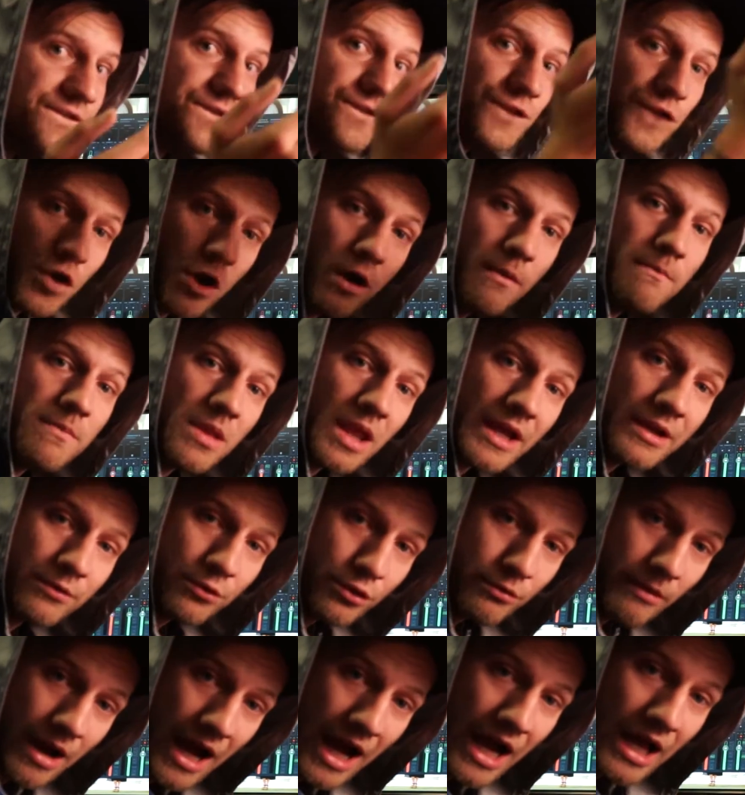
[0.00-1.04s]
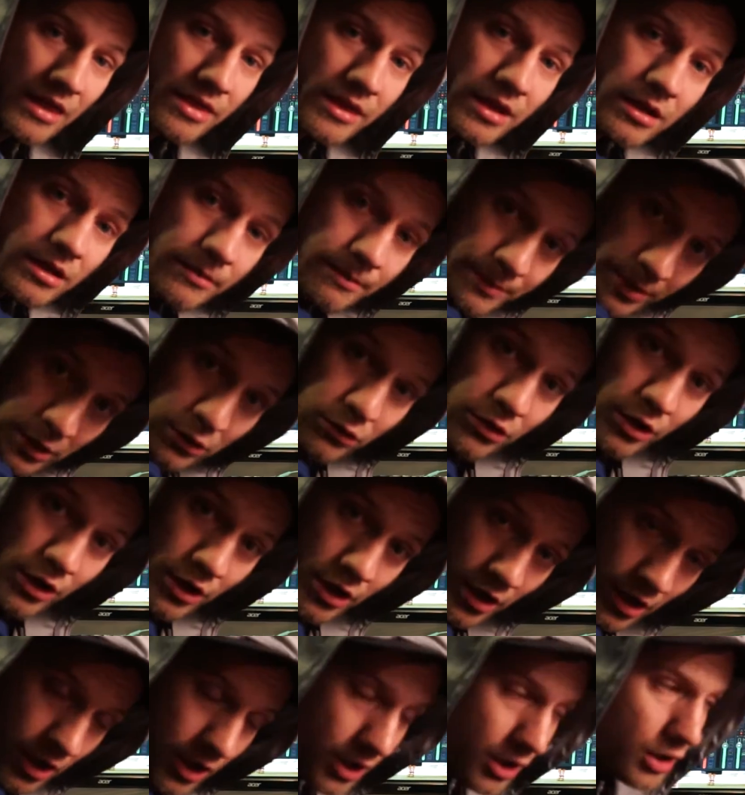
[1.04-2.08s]
from Lightroom on the
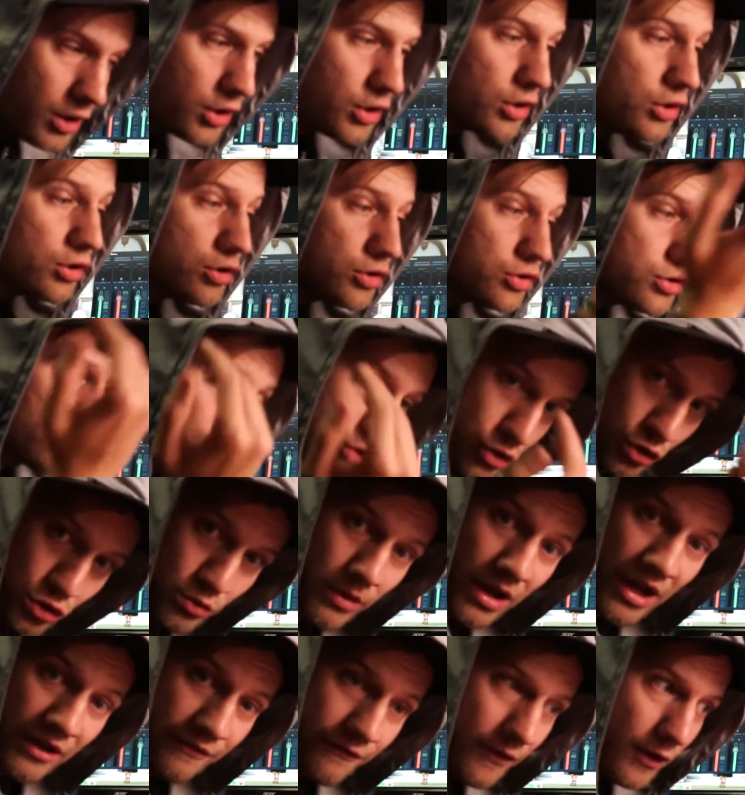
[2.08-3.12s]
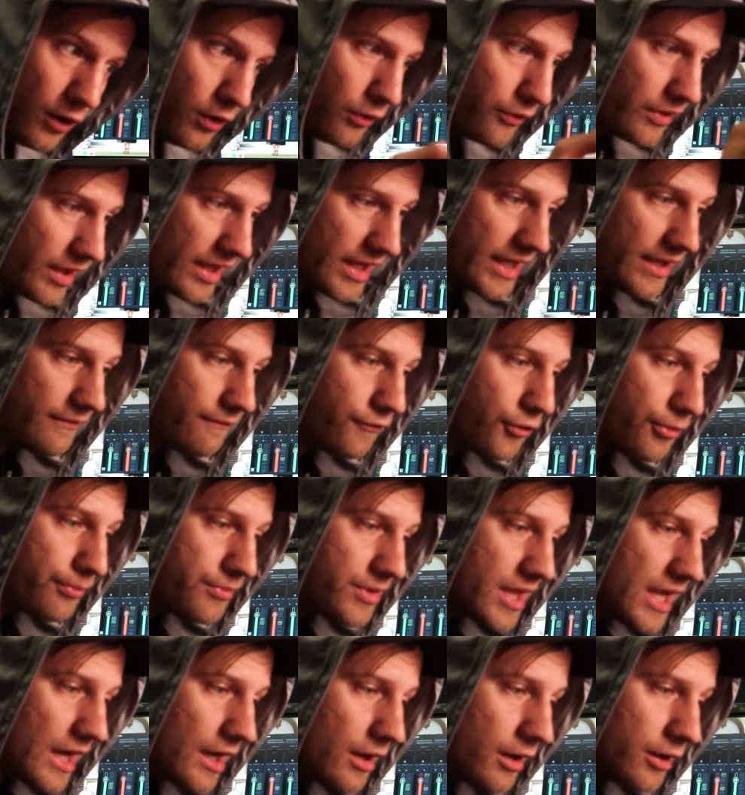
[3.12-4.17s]
computer to my phone. And then from
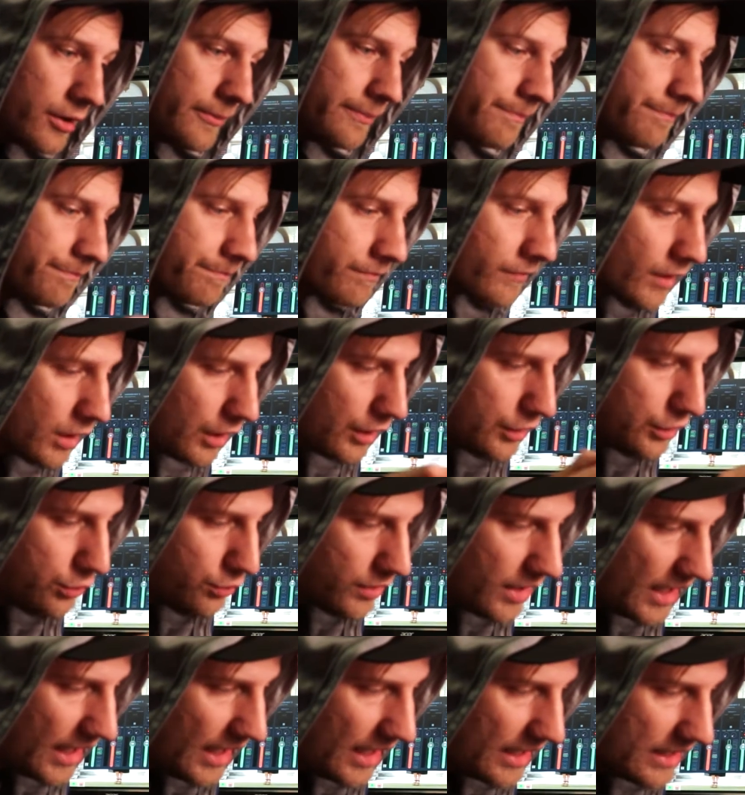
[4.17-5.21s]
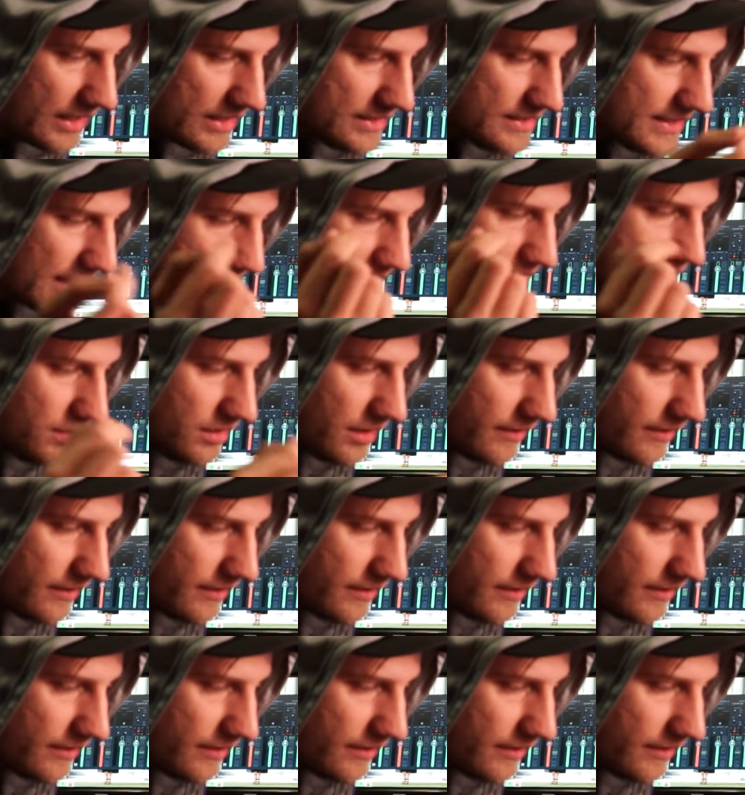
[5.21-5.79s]
there you can save to